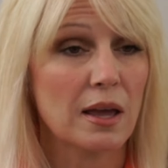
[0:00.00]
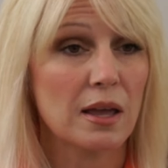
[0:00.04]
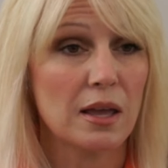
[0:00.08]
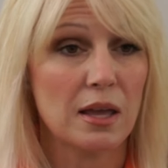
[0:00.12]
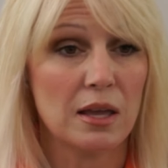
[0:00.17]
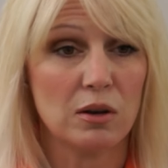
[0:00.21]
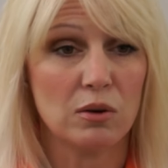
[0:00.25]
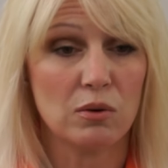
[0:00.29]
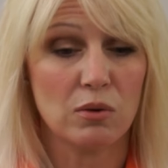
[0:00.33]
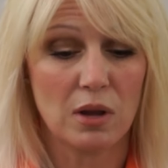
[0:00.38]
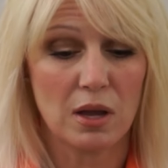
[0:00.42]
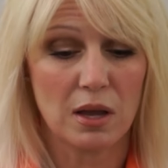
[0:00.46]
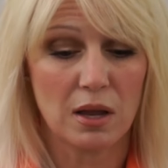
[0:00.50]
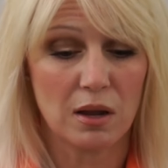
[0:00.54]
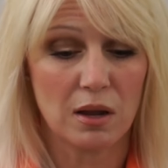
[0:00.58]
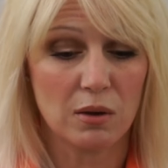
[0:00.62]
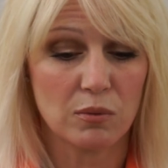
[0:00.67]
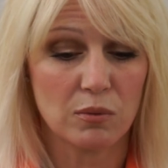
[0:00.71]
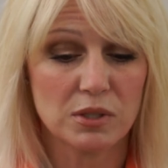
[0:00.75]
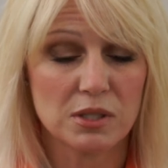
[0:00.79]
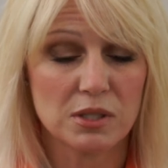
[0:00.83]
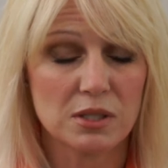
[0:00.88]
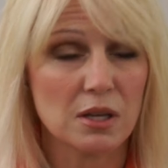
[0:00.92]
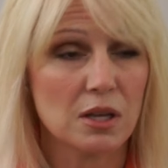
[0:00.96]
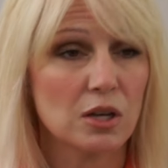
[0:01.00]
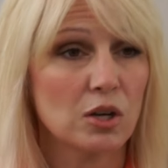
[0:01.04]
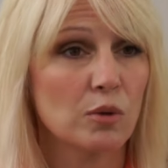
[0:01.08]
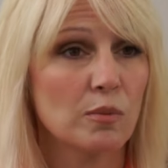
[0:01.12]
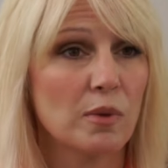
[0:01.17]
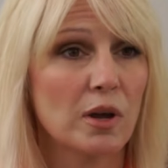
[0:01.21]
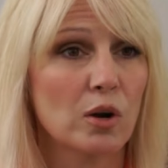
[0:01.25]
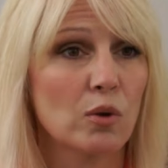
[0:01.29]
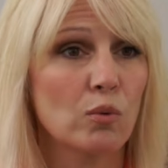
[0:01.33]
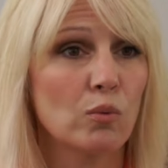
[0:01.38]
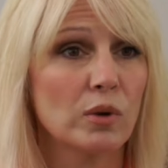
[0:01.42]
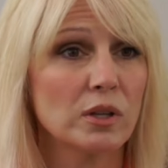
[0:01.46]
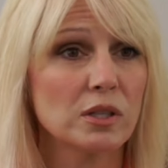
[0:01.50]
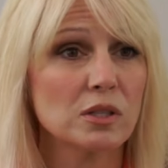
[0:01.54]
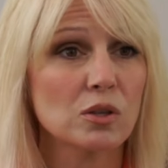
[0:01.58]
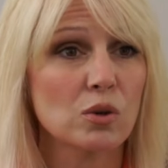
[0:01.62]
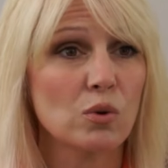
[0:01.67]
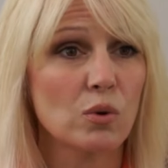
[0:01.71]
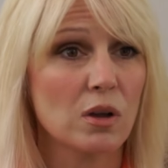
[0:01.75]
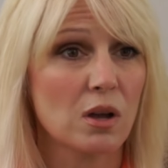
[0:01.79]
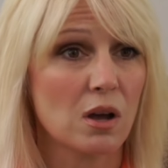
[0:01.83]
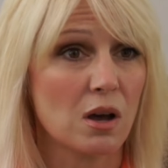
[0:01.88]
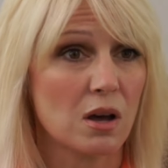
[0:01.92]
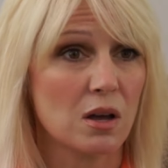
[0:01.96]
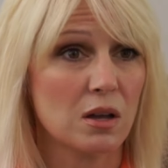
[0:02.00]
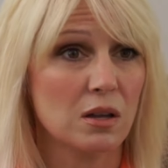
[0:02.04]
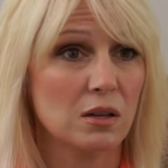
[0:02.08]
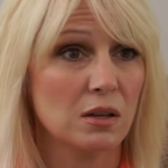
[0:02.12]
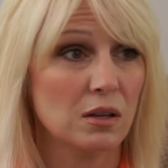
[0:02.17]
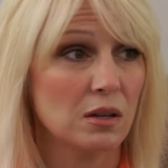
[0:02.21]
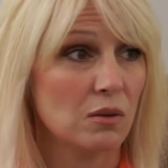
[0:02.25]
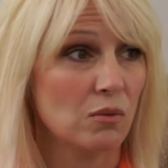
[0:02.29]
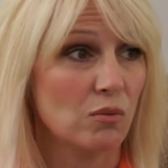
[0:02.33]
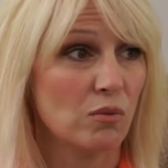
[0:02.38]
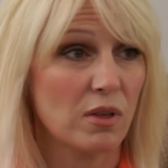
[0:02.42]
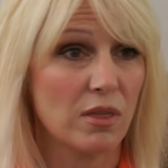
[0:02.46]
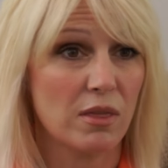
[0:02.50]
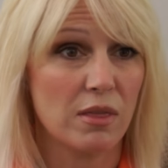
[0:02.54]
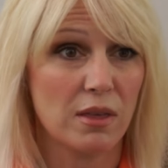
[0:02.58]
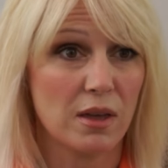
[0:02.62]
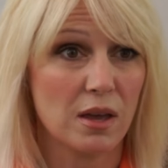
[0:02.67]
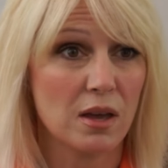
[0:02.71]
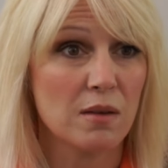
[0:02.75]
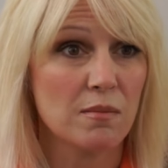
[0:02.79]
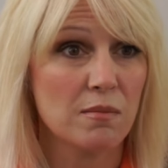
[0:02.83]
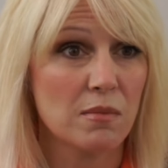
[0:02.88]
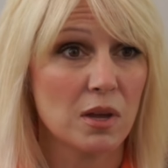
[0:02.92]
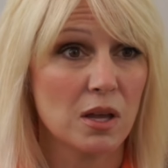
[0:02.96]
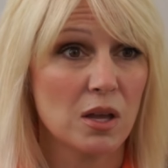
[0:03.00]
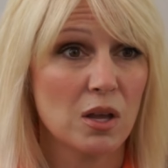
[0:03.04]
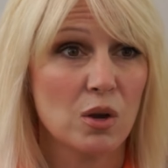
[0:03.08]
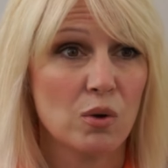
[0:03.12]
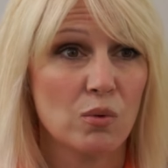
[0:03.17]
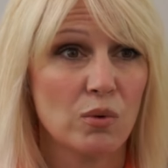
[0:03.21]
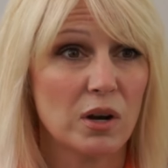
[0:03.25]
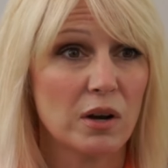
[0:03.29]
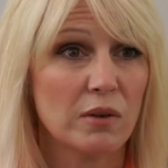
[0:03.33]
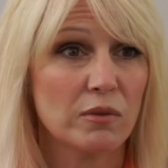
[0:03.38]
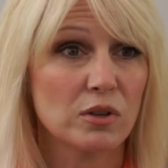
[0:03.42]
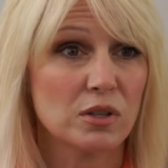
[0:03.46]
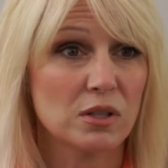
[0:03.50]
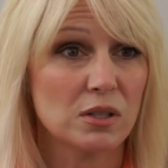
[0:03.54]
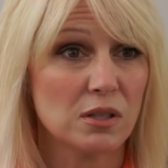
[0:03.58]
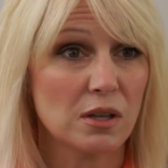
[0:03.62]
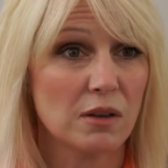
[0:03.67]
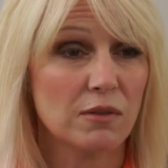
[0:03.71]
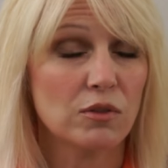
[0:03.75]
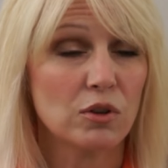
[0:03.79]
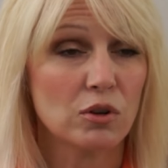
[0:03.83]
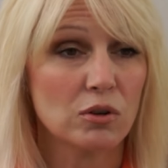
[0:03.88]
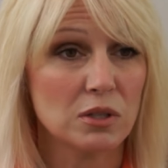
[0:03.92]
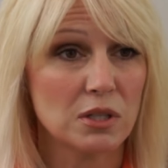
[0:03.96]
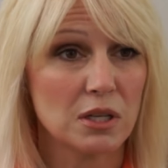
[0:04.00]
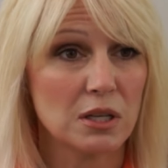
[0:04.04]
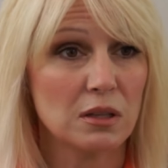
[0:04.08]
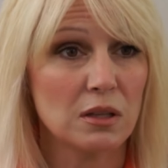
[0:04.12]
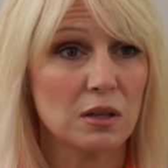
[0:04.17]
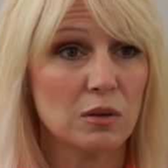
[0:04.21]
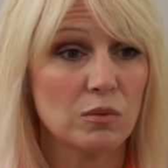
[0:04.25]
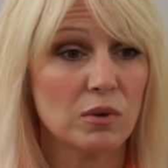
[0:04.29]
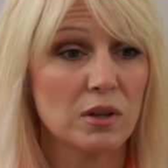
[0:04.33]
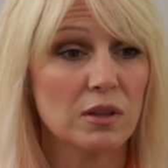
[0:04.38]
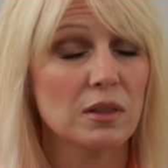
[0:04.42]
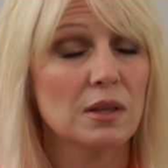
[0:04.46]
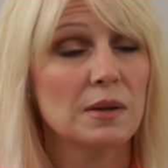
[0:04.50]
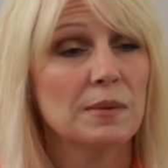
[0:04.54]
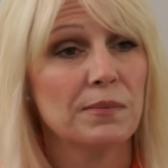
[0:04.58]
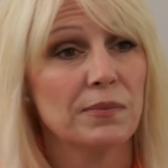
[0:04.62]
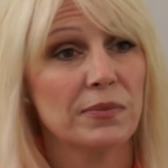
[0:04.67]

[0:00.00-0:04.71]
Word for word: And I would say no matter what's going on with them, whatever stuff they're dealing with,